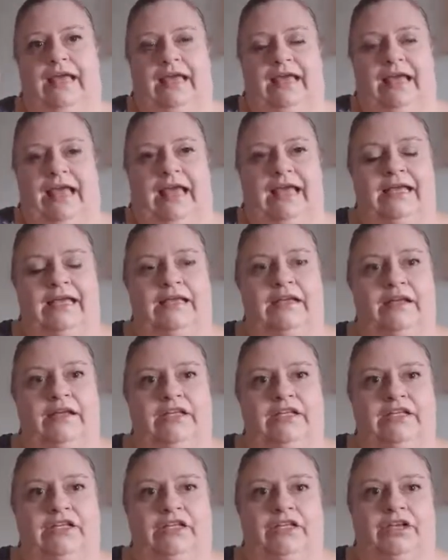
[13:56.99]
gain,
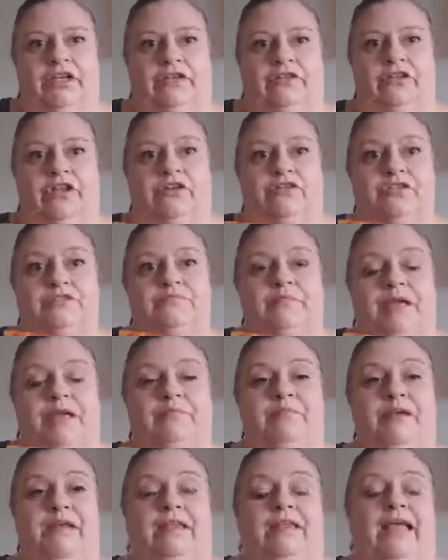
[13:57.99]
you know, those may
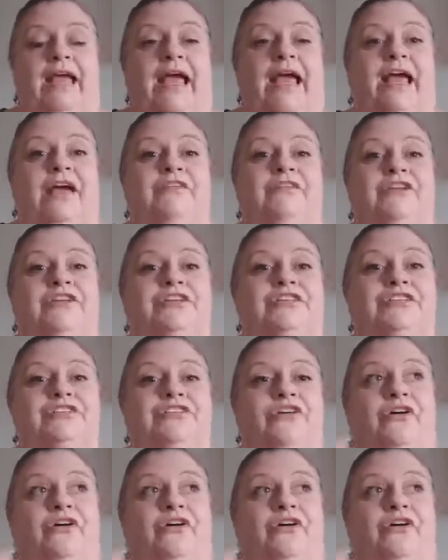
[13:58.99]
be the areas